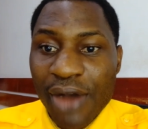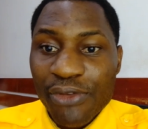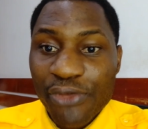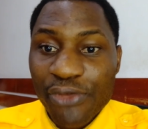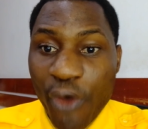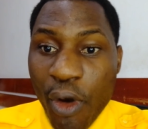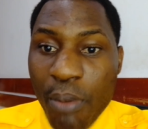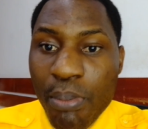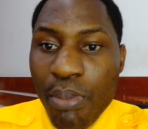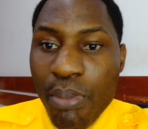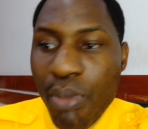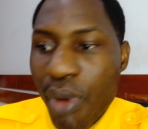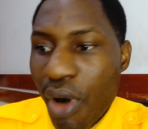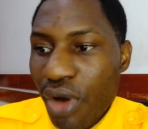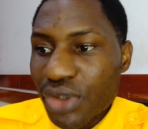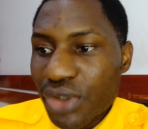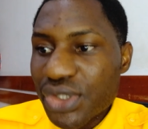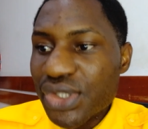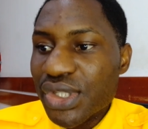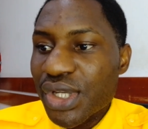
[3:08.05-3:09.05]
for
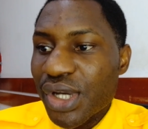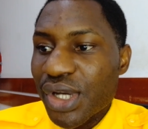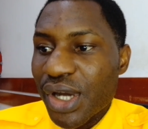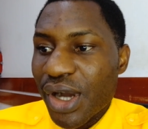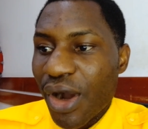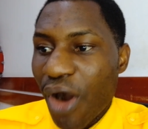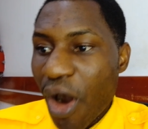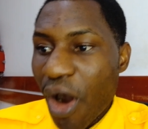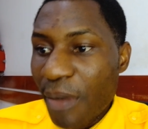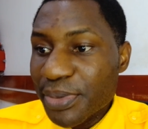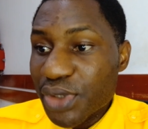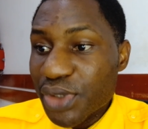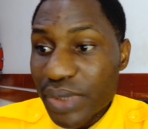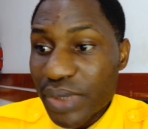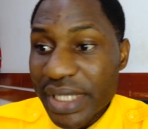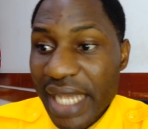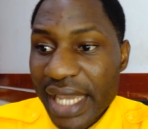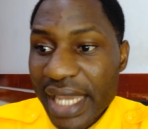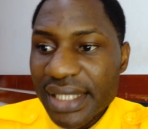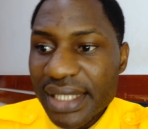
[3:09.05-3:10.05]
most
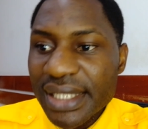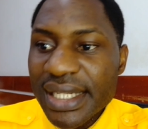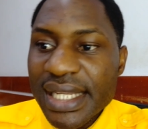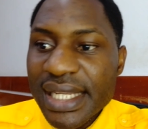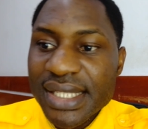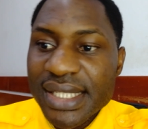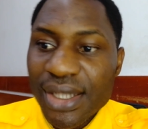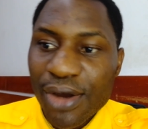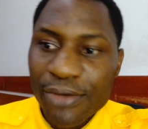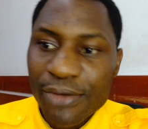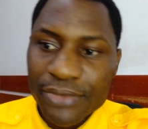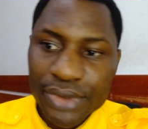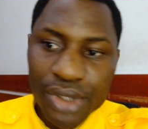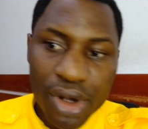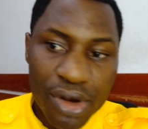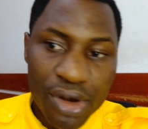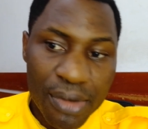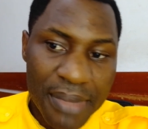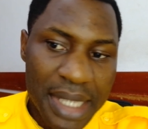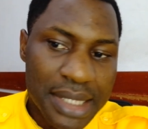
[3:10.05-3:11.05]
up-to-date list of
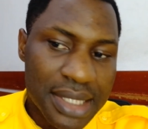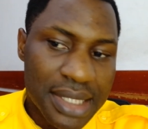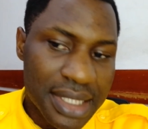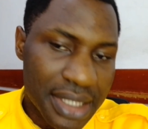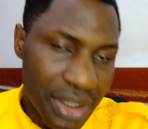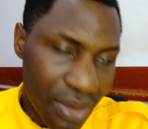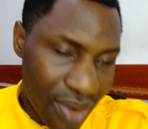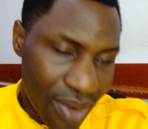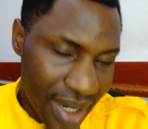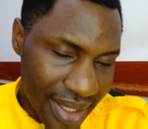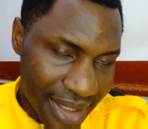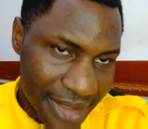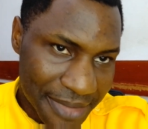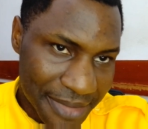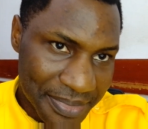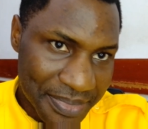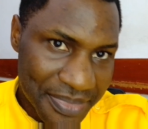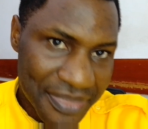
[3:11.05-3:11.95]
documents required.